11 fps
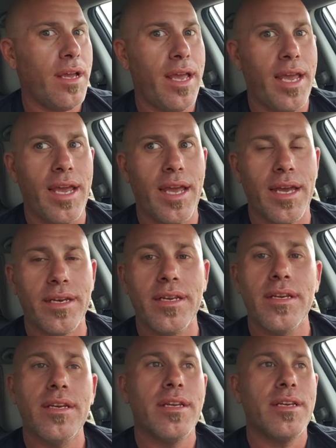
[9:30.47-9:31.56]
and
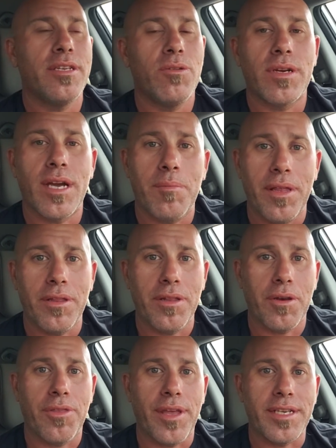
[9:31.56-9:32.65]
do a couple other
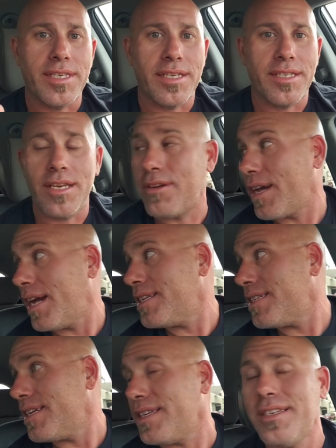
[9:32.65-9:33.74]
little things to see you
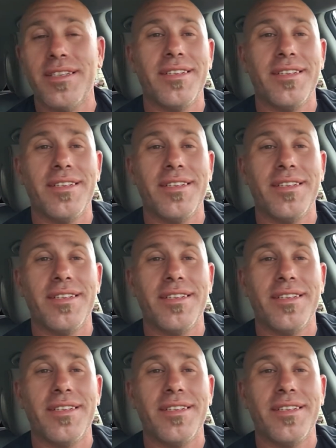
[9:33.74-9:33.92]
guys in.